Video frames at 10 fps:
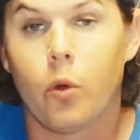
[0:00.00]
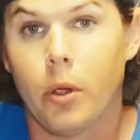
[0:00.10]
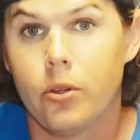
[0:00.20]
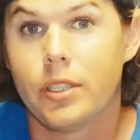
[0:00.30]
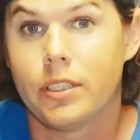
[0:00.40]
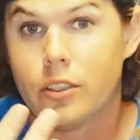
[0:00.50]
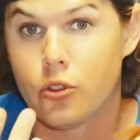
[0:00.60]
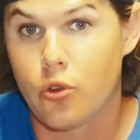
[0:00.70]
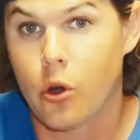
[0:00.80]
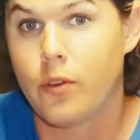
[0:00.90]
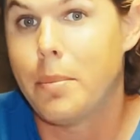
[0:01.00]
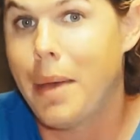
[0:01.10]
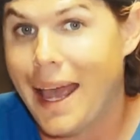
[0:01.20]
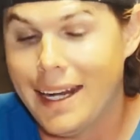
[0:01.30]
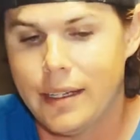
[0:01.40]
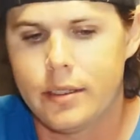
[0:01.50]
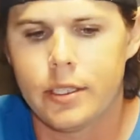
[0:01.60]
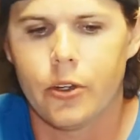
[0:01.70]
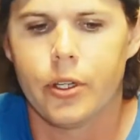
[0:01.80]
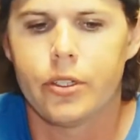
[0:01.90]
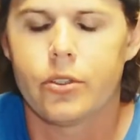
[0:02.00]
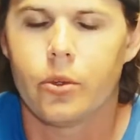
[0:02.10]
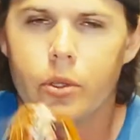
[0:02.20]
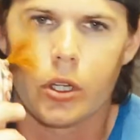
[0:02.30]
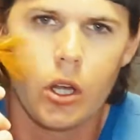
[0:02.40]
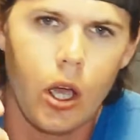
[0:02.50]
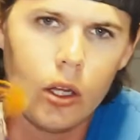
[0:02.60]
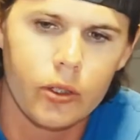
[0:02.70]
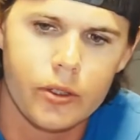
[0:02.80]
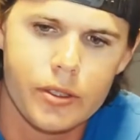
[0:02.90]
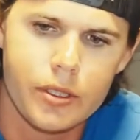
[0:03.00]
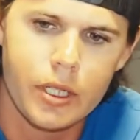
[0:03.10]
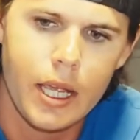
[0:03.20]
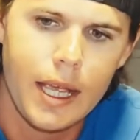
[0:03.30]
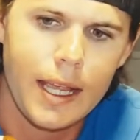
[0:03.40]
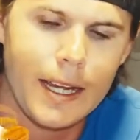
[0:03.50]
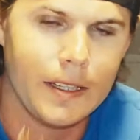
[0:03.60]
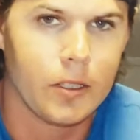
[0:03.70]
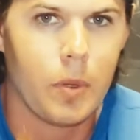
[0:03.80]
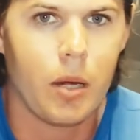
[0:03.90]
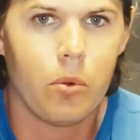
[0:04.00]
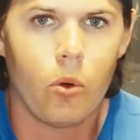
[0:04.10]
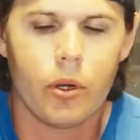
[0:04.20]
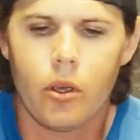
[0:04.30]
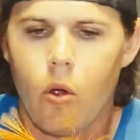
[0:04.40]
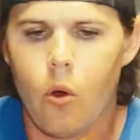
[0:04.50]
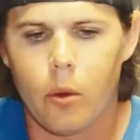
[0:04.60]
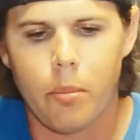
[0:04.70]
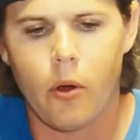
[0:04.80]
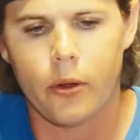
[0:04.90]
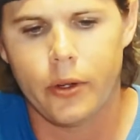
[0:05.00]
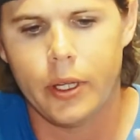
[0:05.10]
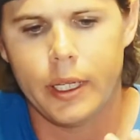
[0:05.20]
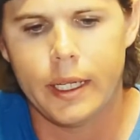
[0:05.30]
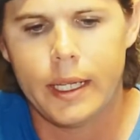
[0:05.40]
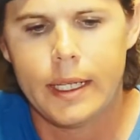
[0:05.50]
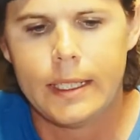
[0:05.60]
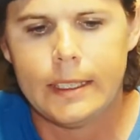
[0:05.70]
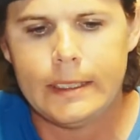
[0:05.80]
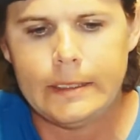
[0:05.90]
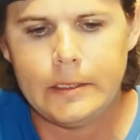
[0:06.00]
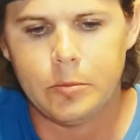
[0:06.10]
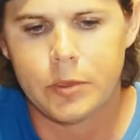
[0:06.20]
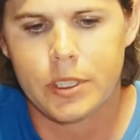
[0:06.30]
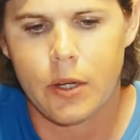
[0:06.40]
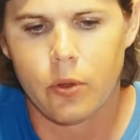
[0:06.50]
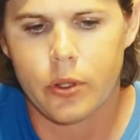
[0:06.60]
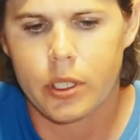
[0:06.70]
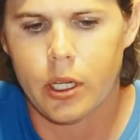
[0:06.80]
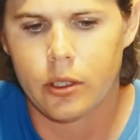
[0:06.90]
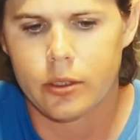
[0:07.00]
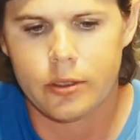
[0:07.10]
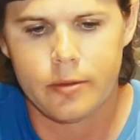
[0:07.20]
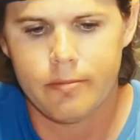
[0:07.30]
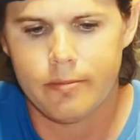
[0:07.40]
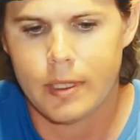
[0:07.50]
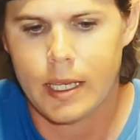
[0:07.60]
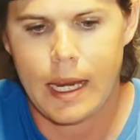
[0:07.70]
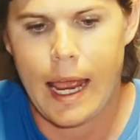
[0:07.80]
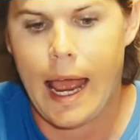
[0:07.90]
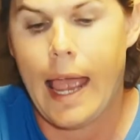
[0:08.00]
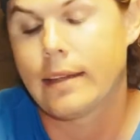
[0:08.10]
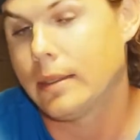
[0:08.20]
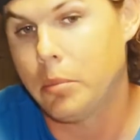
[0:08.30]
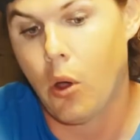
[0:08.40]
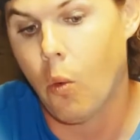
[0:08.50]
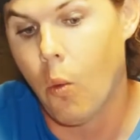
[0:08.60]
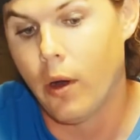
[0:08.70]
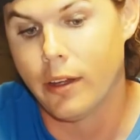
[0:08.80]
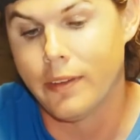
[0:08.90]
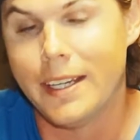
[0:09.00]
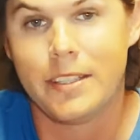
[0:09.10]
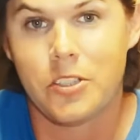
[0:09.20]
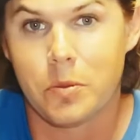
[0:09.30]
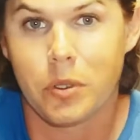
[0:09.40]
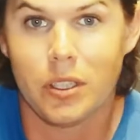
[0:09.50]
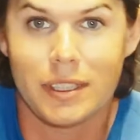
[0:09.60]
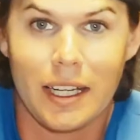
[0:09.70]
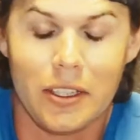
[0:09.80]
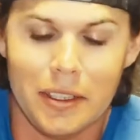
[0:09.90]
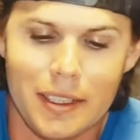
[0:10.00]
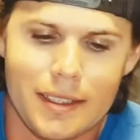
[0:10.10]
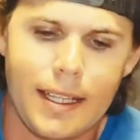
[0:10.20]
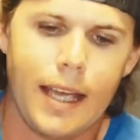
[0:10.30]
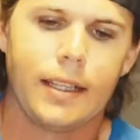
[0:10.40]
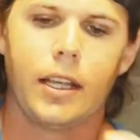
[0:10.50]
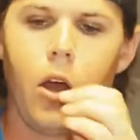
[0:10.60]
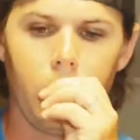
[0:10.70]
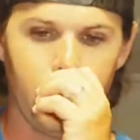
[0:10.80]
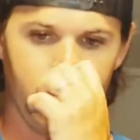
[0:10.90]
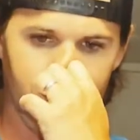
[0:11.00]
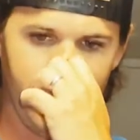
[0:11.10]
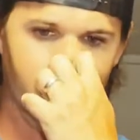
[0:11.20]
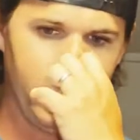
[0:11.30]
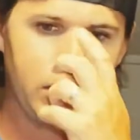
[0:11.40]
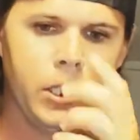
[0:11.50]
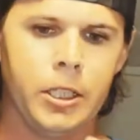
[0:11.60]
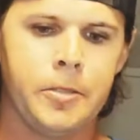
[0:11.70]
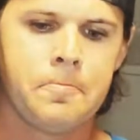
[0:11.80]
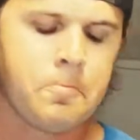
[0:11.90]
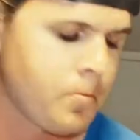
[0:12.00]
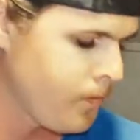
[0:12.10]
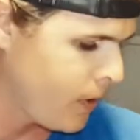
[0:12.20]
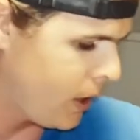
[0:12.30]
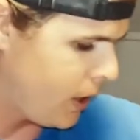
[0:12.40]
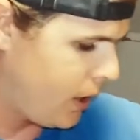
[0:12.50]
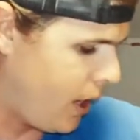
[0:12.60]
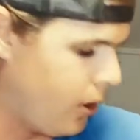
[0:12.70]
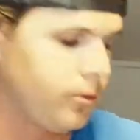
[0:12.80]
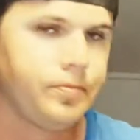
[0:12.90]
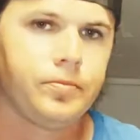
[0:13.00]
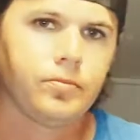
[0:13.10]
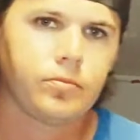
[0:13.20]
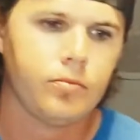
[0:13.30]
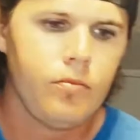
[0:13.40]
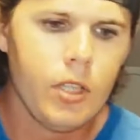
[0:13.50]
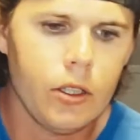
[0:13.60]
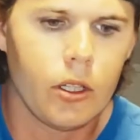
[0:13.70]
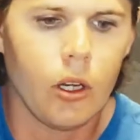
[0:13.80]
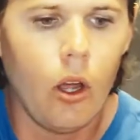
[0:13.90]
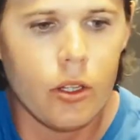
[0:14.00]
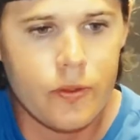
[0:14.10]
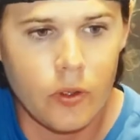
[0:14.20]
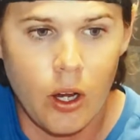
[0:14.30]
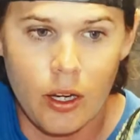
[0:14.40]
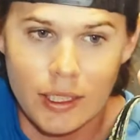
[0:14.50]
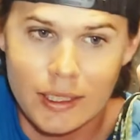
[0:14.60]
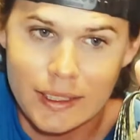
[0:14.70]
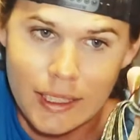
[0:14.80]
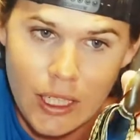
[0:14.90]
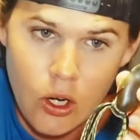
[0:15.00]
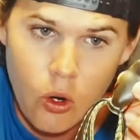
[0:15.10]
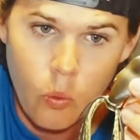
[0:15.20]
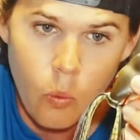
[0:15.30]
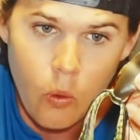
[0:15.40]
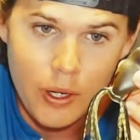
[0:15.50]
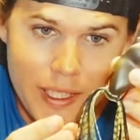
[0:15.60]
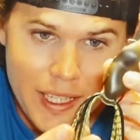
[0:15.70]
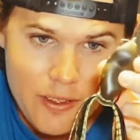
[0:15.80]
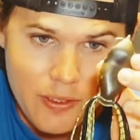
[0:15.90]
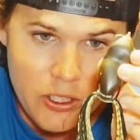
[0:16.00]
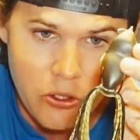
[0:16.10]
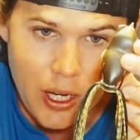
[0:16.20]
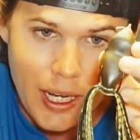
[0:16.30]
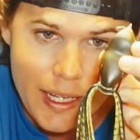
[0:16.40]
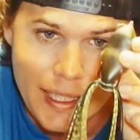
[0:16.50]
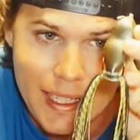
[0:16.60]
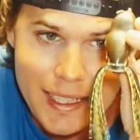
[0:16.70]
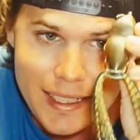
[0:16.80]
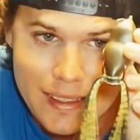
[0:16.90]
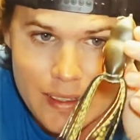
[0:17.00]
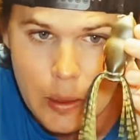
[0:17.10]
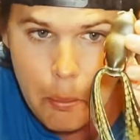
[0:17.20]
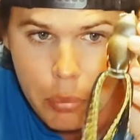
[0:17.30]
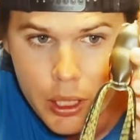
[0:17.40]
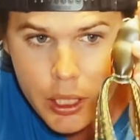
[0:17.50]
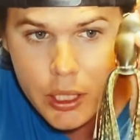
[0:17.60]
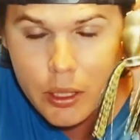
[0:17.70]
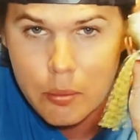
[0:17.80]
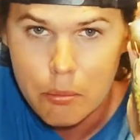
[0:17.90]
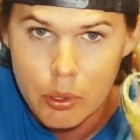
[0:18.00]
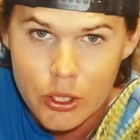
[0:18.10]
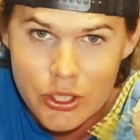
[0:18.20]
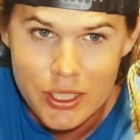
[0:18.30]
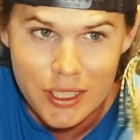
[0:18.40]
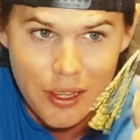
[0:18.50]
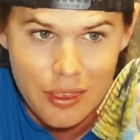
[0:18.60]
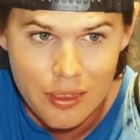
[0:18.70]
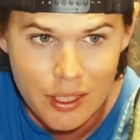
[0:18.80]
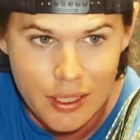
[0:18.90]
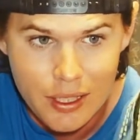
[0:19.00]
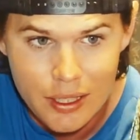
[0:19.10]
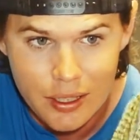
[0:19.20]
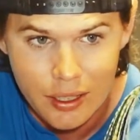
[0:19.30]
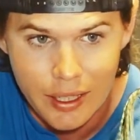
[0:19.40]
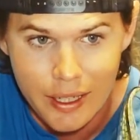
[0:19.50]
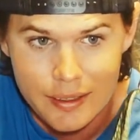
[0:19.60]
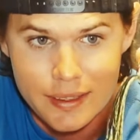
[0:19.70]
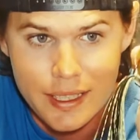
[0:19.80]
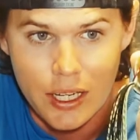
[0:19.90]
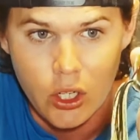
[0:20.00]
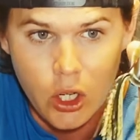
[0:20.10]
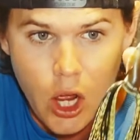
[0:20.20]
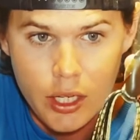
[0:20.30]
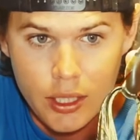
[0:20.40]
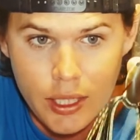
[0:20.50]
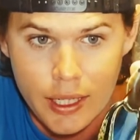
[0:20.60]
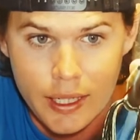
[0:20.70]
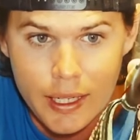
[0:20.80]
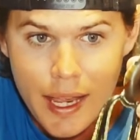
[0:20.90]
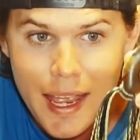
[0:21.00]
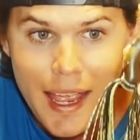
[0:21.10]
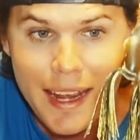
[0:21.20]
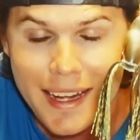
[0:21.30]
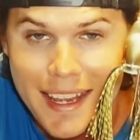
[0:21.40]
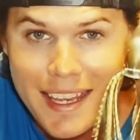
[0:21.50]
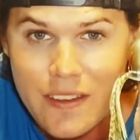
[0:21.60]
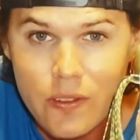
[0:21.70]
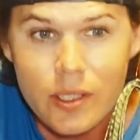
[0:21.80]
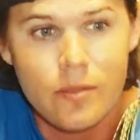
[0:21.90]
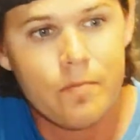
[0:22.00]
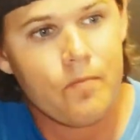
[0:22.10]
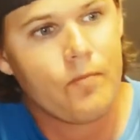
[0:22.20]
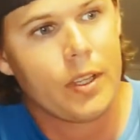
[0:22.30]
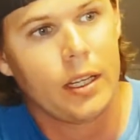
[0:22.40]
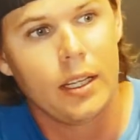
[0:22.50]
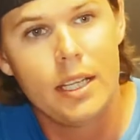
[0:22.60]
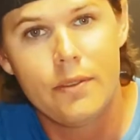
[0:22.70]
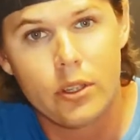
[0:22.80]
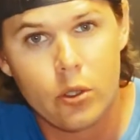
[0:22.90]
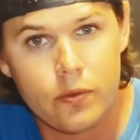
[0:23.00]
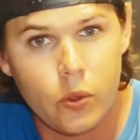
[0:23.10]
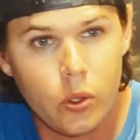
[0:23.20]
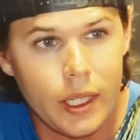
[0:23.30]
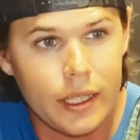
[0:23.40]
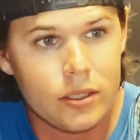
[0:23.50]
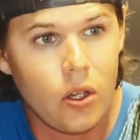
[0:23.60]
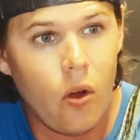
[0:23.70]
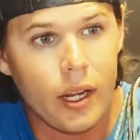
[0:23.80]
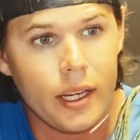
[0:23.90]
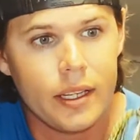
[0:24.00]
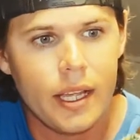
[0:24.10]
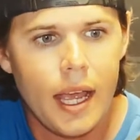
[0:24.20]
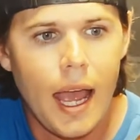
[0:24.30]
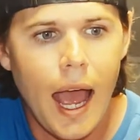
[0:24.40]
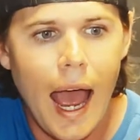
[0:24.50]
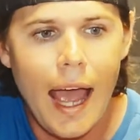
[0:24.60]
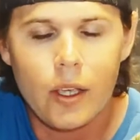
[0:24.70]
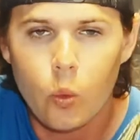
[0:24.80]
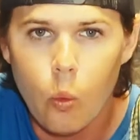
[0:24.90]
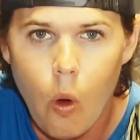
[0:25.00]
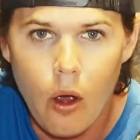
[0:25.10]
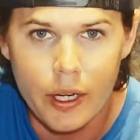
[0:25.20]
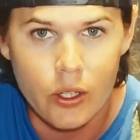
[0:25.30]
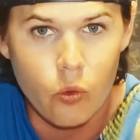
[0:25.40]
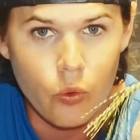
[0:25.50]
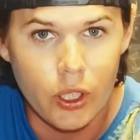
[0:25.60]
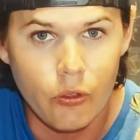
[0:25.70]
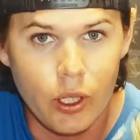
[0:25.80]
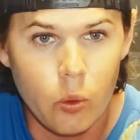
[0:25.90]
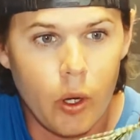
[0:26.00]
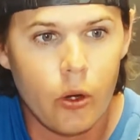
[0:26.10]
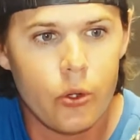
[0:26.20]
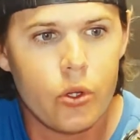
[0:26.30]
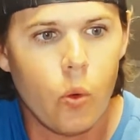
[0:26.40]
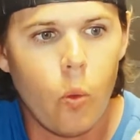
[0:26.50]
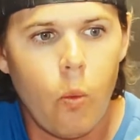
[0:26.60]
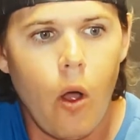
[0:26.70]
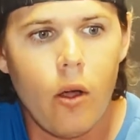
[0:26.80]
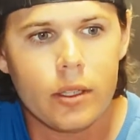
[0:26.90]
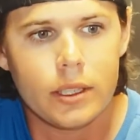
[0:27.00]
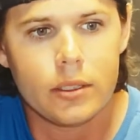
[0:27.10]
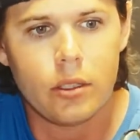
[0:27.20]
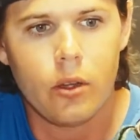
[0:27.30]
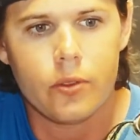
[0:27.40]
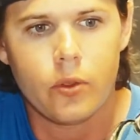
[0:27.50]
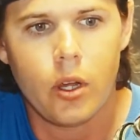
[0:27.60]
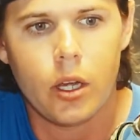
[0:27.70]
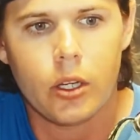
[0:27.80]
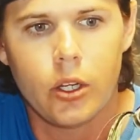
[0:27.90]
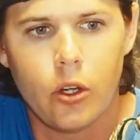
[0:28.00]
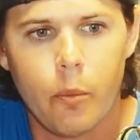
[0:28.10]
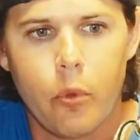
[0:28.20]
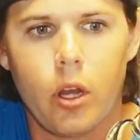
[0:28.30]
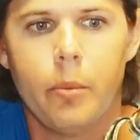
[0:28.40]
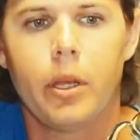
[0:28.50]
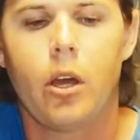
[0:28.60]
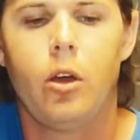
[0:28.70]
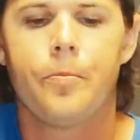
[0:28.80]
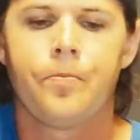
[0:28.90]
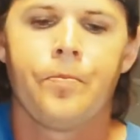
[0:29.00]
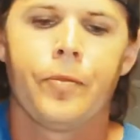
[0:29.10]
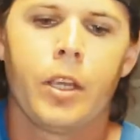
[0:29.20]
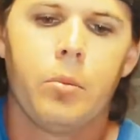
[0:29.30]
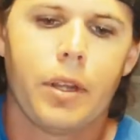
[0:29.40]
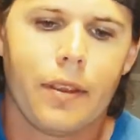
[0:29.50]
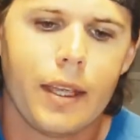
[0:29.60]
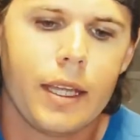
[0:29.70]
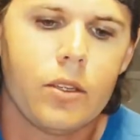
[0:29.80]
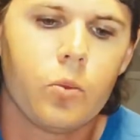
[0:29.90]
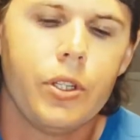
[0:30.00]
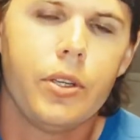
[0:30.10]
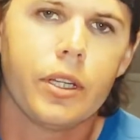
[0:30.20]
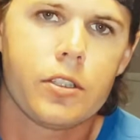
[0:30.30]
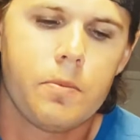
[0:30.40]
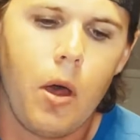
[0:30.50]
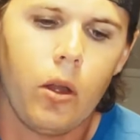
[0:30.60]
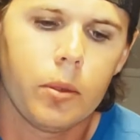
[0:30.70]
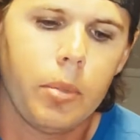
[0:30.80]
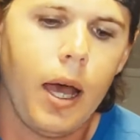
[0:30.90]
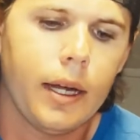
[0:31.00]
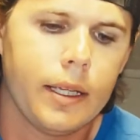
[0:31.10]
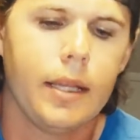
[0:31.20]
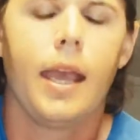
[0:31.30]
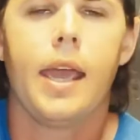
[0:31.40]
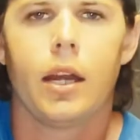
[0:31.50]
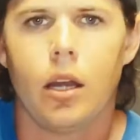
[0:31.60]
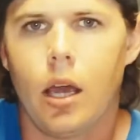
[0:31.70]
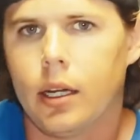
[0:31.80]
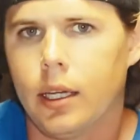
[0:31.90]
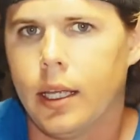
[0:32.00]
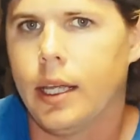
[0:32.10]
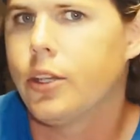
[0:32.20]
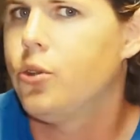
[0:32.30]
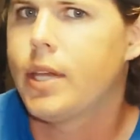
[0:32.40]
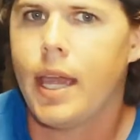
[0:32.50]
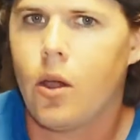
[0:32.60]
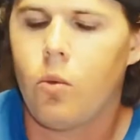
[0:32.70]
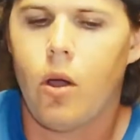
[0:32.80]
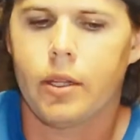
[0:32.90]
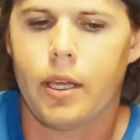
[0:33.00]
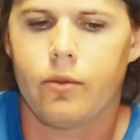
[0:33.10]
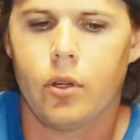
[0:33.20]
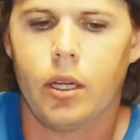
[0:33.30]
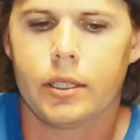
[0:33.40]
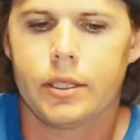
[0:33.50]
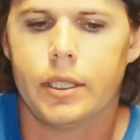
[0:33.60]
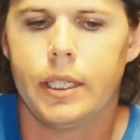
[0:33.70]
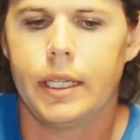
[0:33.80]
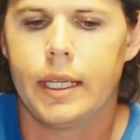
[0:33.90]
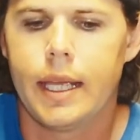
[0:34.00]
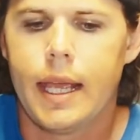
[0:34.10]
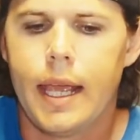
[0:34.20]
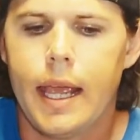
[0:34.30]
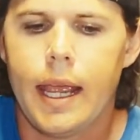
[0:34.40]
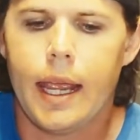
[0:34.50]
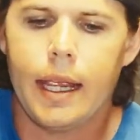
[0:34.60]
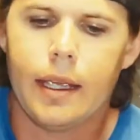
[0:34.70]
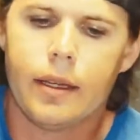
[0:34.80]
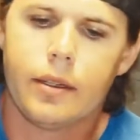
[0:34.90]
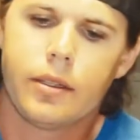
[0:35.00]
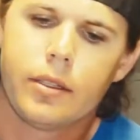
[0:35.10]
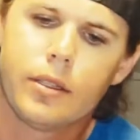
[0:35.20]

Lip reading: foremost is the Trophy Painted Series. So the colors in this bad boy are bar none. Several of the colors, I actually bought one each just because I couldn't decide. They all look really good. Now, the launch frog One key feature I like in it is the big, bushy, thick legs. It's got a lot of leg, and even leaving those full legs on it, I could walk it really, really well. You can walk this launch frog, no problem at all. But the thing is, when you get a smaller body and a lot of leg, you can't walk that frog as good. And